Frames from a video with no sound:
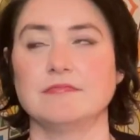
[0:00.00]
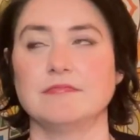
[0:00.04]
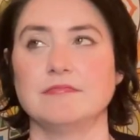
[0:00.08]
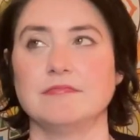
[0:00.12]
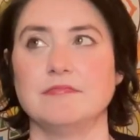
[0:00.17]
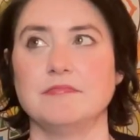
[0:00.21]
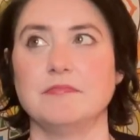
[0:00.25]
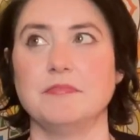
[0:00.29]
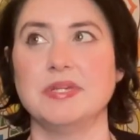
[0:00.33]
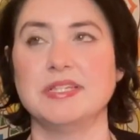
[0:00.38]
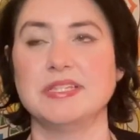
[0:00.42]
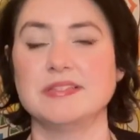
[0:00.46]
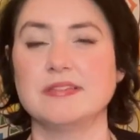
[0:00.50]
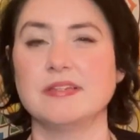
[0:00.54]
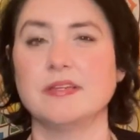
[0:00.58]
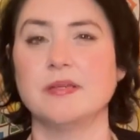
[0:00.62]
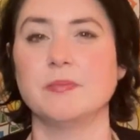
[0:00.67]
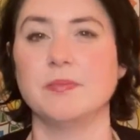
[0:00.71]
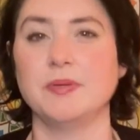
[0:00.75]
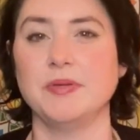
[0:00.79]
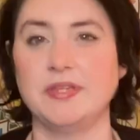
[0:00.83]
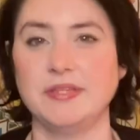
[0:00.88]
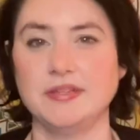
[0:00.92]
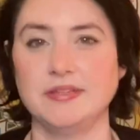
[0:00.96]
missing
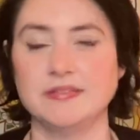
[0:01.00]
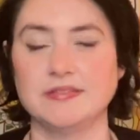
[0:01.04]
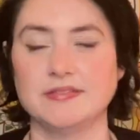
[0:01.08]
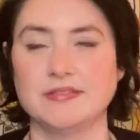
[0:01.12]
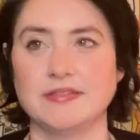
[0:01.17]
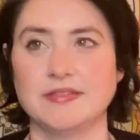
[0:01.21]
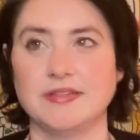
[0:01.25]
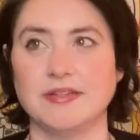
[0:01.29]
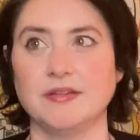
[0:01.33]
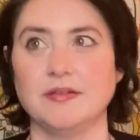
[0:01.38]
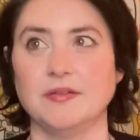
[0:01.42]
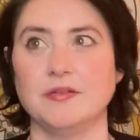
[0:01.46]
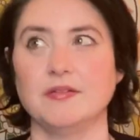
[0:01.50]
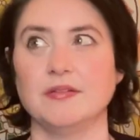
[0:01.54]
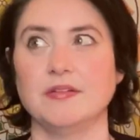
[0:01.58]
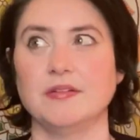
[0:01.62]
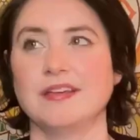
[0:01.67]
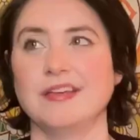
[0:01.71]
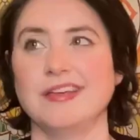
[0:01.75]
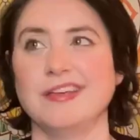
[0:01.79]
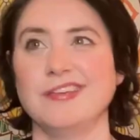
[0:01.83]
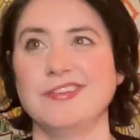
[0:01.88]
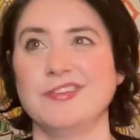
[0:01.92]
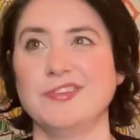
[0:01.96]
piece that
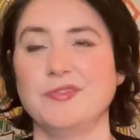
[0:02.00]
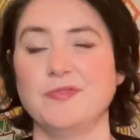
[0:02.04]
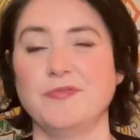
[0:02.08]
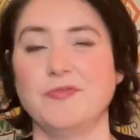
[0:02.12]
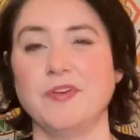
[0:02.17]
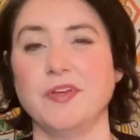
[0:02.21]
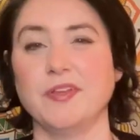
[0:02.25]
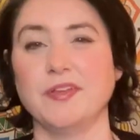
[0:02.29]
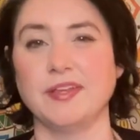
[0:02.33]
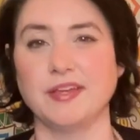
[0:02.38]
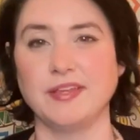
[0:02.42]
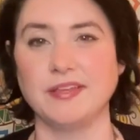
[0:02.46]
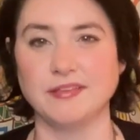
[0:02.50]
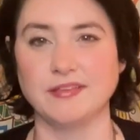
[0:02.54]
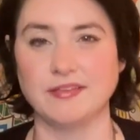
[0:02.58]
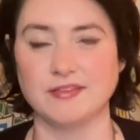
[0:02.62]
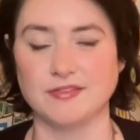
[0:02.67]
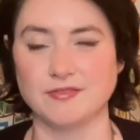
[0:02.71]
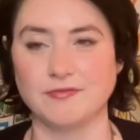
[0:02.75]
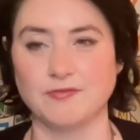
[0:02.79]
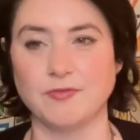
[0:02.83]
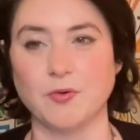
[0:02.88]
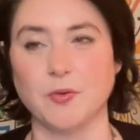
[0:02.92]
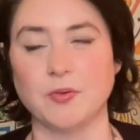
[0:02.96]
is filling
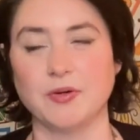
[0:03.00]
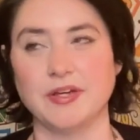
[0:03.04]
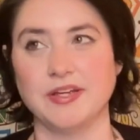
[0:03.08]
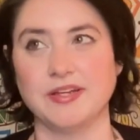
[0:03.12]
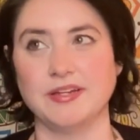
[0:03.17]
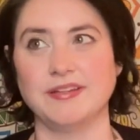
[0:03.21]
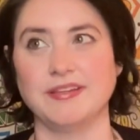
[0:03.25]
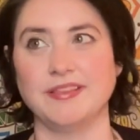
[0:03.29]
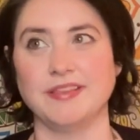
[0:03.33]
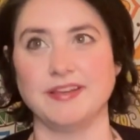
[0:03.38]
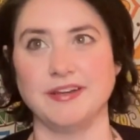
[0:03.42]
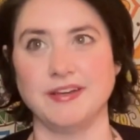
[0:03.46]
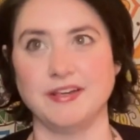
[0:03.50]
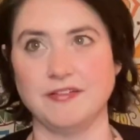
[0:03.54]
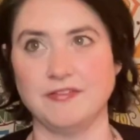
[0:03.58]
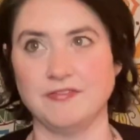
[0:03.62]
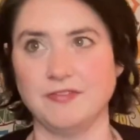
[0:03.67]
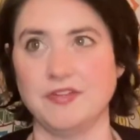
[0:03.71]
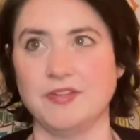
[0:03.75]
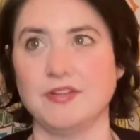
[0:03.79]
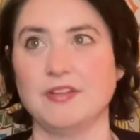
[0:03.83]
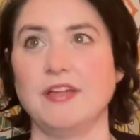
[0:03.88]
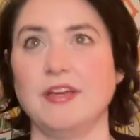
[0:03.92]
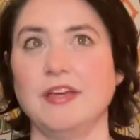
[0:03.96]
this void that I
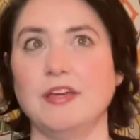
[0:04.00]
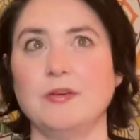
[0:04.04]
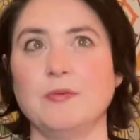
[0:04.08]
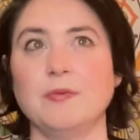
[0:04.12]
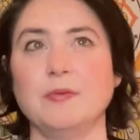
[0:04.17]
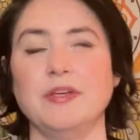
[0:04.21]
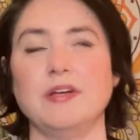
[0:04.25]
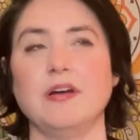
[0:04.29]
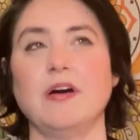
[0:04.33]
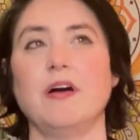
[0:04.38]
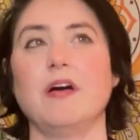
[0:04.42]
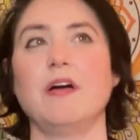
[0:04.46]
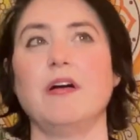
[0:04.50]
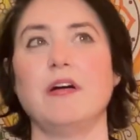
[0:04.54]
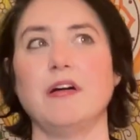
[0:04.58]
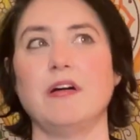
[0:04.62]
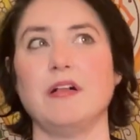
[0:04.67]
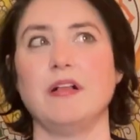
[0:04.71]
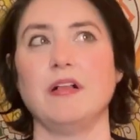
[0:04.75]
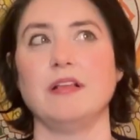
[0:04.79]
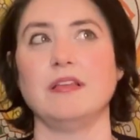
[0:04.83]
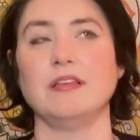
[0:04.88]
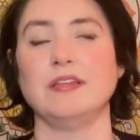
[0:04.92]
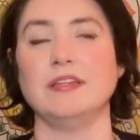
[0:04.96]
feel like we
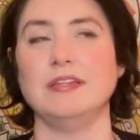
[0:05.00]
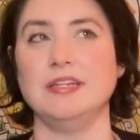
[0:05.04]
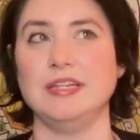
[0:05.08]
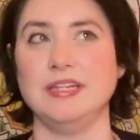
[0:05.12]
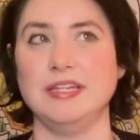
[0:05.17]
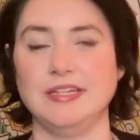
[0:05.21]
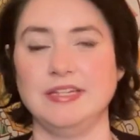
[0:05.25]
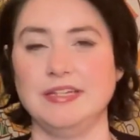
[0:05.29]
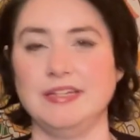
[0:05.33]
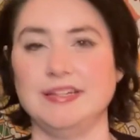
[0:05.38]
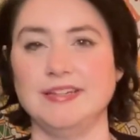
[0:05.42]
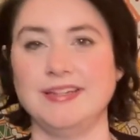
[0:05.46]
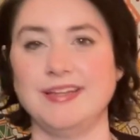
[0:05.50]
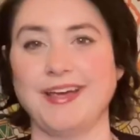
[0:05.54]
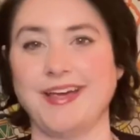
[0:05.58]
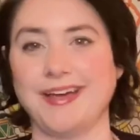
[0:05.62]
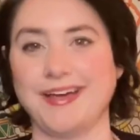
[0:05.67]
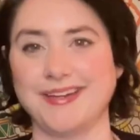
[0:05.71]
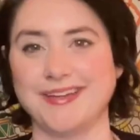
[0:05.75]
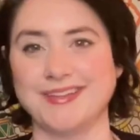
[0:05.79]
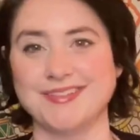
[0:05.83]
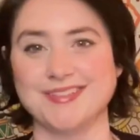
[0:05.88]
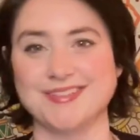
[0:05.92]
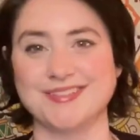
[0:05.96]
all need
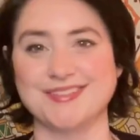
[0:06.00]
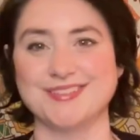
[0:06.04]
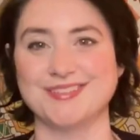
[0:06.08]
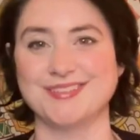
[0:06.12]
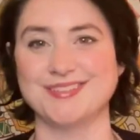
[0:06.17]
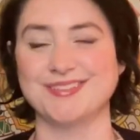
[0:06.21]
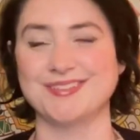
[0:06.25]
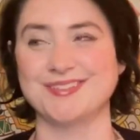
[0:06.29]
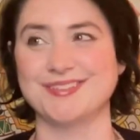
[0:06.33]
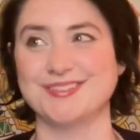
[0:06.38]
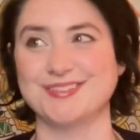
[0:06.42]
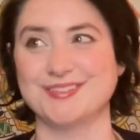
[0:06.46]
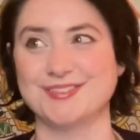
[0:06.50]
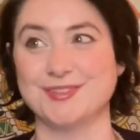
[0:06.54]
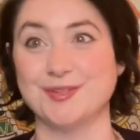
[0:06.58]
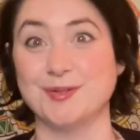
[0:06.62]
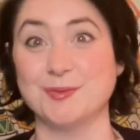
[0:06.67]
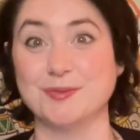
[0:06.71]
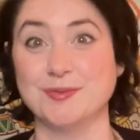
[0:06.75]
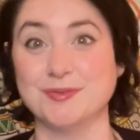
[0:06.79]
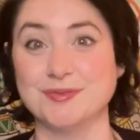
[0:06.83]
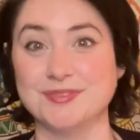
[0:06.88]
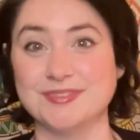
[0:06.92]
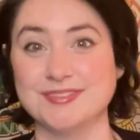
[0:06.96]
as
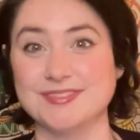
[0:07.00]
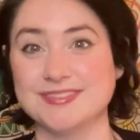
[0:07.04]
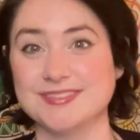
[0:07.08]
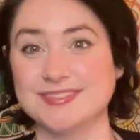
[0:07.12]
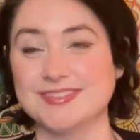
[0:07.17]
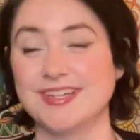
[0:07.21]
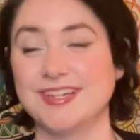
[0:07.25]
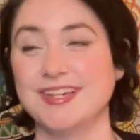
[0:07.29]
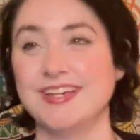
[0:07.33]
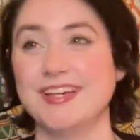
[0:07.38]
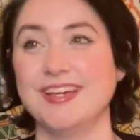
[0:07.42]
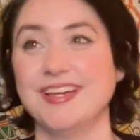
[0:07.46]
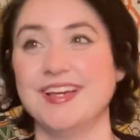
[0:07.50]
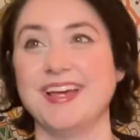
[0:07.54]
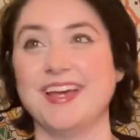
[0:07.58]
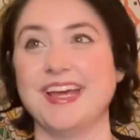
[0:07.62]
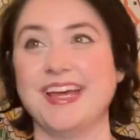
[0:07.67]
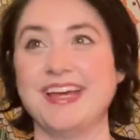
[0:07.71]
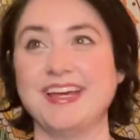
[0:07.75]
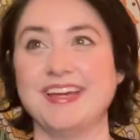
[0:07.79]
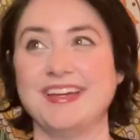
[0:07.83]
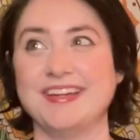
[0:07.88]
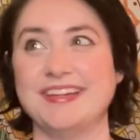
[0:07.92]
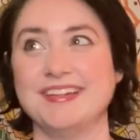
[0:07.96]
souls,
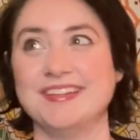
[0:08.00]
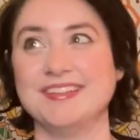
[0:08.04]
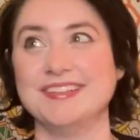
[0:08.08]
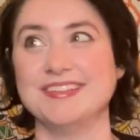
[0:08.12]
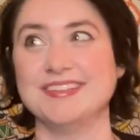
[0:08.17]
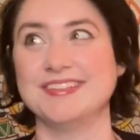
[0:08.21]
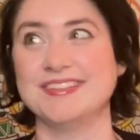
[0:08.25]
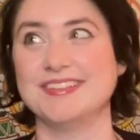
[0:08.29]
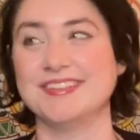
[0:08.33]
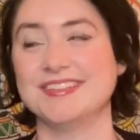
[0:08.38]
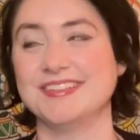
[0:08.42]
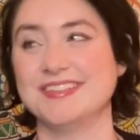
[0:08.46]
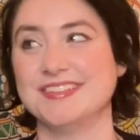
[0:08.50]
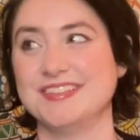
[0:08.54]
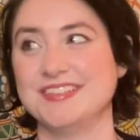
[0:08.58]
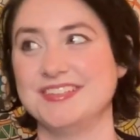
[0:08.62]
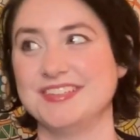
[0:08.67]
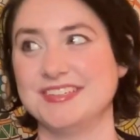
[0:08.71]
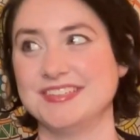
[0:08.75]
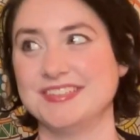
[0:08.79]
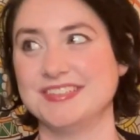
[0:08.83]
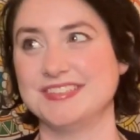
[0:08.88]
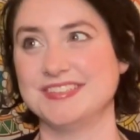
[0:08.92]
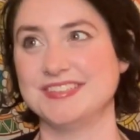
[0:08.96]
and
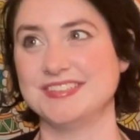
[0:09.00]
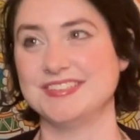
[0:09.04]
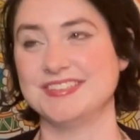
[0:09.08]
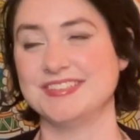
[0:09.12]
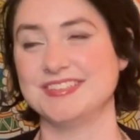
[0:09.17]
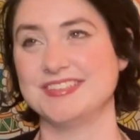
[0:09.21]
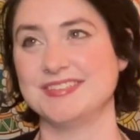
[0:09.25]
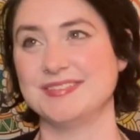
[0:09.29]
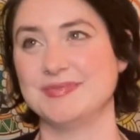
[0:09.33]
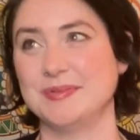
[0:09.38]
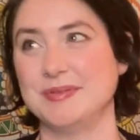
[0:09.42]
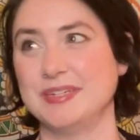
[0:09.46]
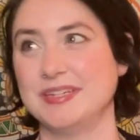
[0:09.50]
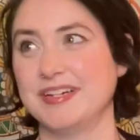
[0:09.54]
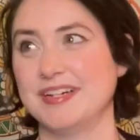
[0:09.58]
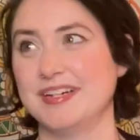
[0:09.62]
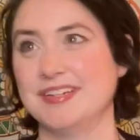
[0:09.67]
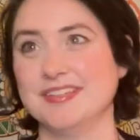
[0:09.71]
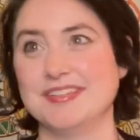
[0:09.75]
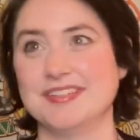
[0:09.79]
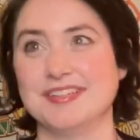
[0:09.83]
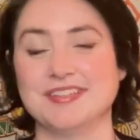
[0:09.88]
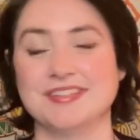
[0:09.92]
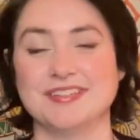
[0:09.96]
just
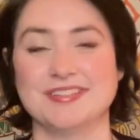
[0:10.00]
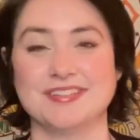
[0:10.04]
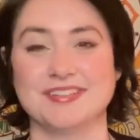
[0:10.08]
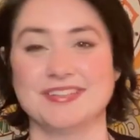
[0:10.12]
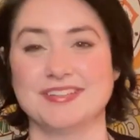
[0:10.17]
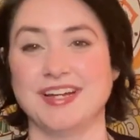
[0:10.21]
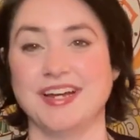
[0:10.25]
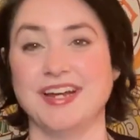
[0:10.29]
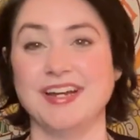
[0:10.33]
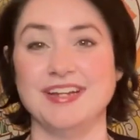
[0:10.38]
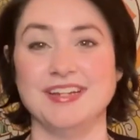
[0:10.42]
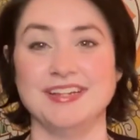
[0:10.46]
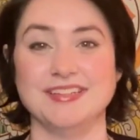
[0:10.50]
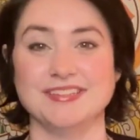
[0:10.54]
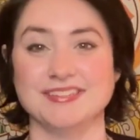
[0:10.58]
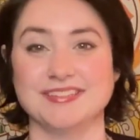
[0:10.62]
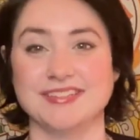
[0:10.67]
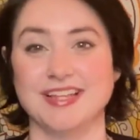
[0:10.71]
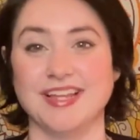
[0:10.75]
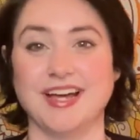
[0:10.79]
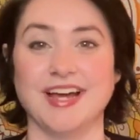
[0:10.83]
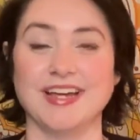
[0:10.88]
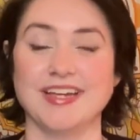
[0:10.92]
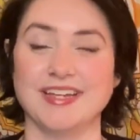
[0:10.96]
because our society is
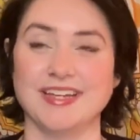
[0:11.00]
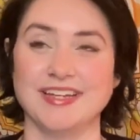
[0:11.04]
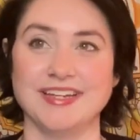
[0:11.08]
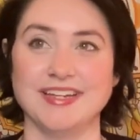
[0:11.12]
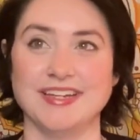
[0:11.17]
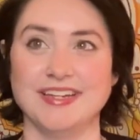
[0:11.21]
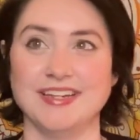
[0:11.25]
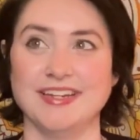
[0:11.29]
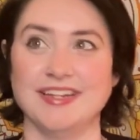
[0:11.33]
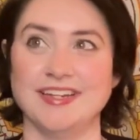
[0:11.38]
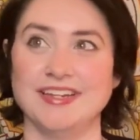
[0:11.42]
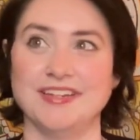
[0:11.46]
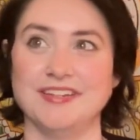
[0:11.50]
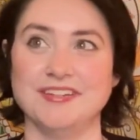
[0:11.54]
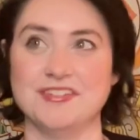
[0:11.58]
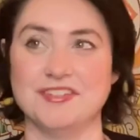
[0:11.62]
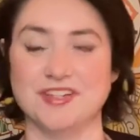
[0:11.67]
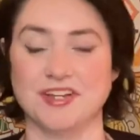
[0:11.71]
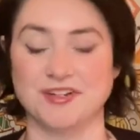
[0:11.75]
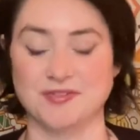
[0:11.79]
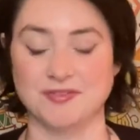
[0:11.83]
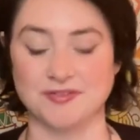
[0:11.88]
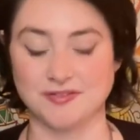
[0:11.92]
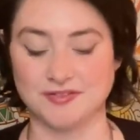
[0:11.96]
lacking it in
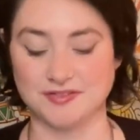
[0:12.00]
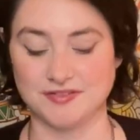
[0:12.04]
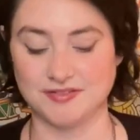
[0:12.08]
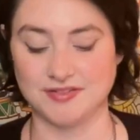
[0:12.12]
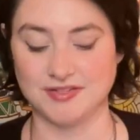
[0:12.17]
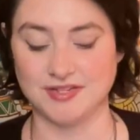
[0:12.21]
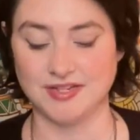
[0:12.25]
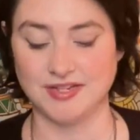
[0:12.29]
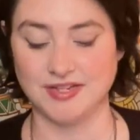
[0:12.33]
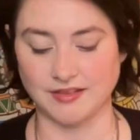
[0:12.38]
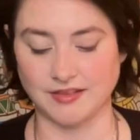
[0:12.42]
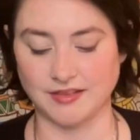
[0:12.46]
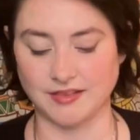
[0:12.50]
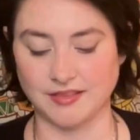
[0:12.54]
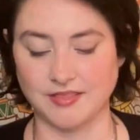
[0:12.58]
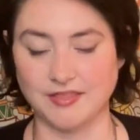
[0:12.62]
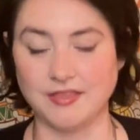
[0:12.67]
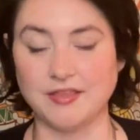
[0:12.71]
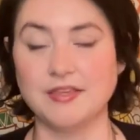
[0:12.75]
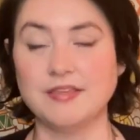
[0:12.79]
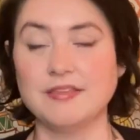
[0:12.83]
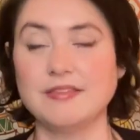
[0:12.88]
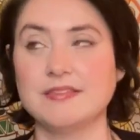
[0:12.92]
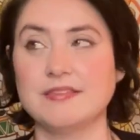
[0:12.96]
general.
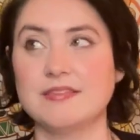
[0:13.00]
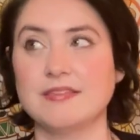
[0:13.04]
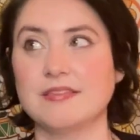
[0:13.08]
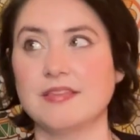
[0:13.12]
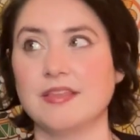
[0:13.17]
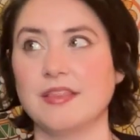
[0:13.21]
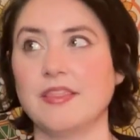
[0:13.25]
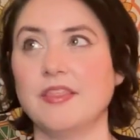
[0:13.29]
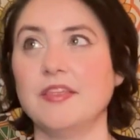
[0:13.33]
This